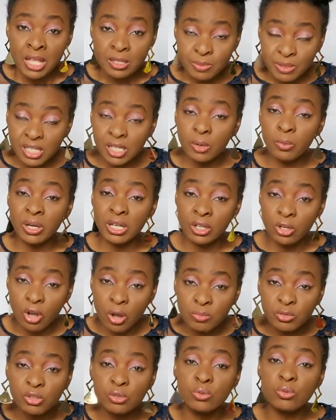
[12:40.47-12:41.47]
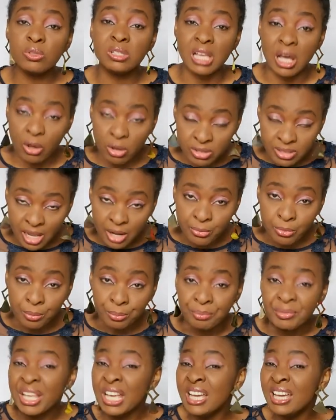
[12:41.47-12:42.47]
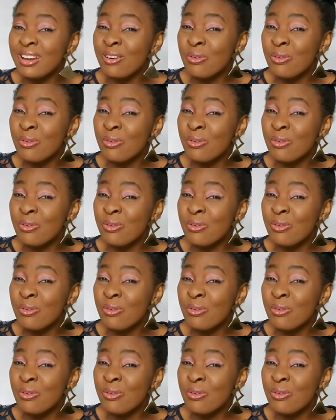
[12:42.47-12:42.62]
Especially when it comes to the other room.